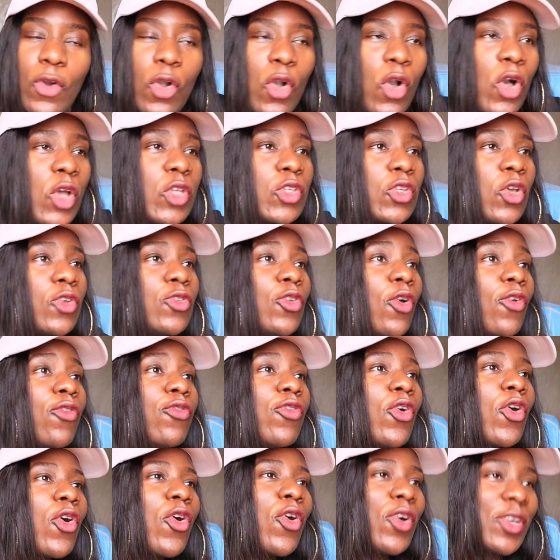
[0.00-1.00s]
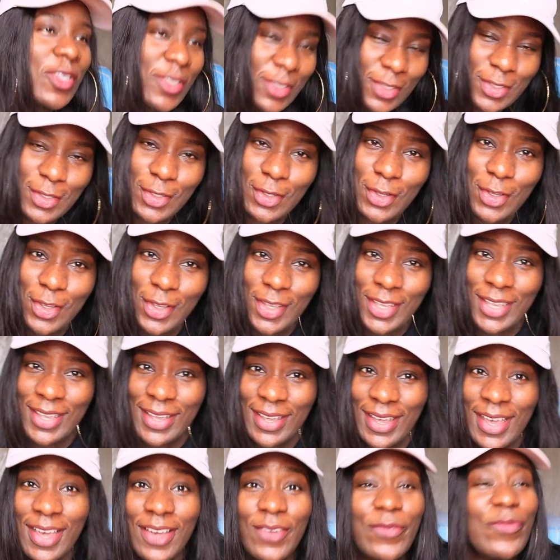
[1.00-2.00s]
Focus on your focus.
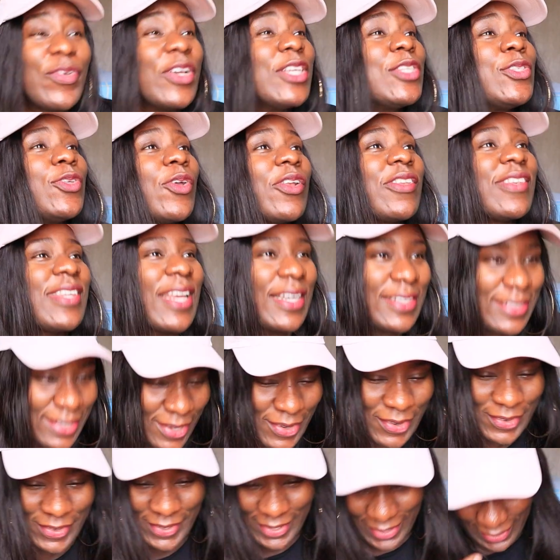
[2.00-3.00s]
Face your channel.